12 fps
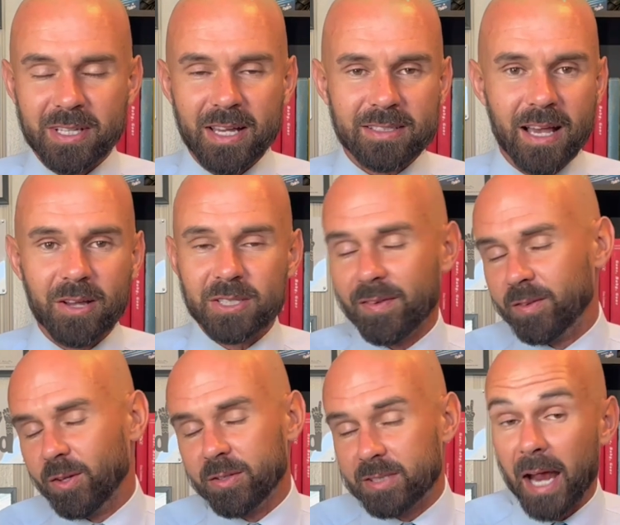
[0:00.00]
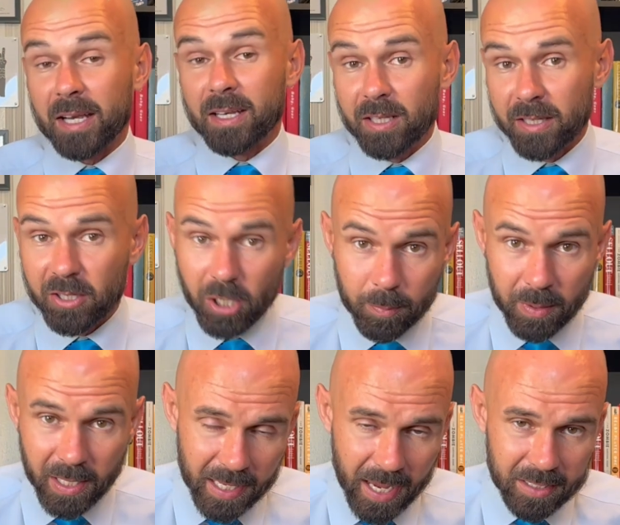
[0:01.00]
guest house, even though technically it could
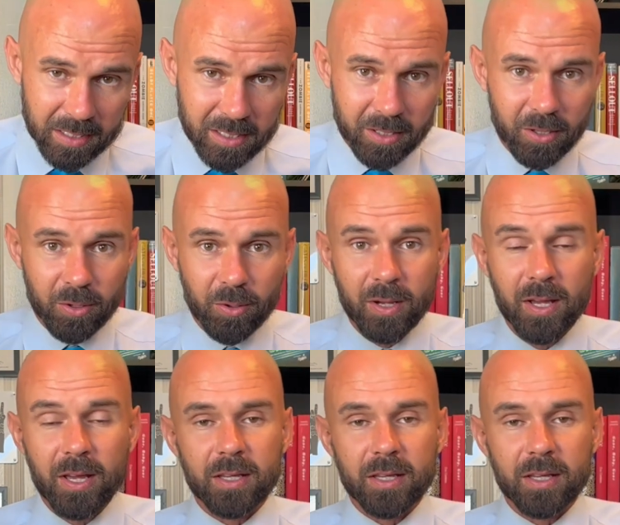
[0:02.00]
be an ADU,